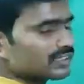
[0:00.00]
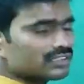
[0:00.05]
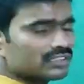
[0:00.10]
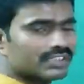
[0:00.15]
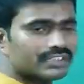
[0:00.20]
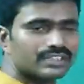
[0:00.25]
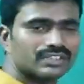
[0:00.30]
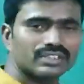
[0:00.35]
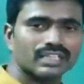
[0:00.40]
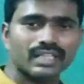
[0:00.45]

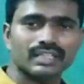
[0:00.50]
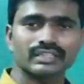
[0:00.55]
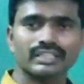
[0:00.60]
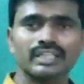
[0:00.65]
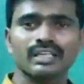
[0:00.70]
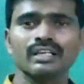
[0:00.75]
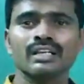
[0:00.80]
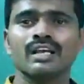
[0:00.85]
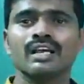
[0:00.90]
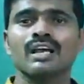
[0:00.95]
6 are
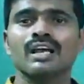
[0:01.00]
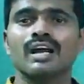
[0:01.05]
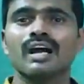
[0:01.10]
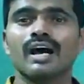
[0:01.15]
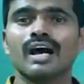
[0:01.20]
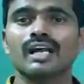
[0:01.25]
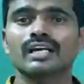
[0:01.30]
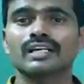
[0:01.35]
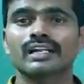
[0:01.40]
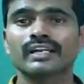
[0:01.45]
the
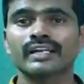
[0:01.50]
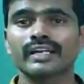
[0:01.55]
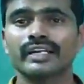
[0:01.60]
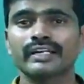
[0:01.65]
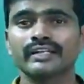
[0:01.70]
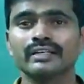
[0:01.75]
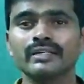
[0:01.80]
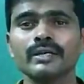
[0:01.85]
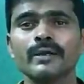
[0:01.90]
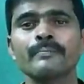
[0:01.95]
alternate